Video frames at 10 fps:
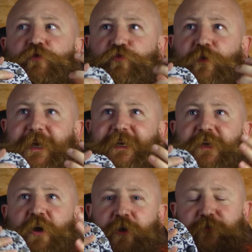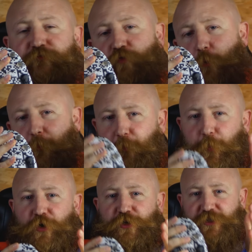really kind of
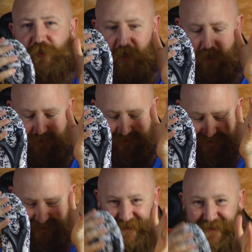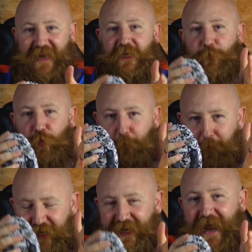robust, stable,
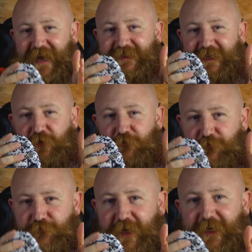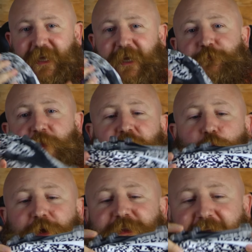planted feeling
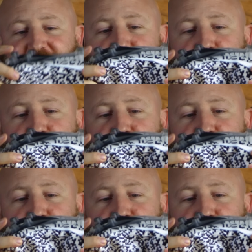with a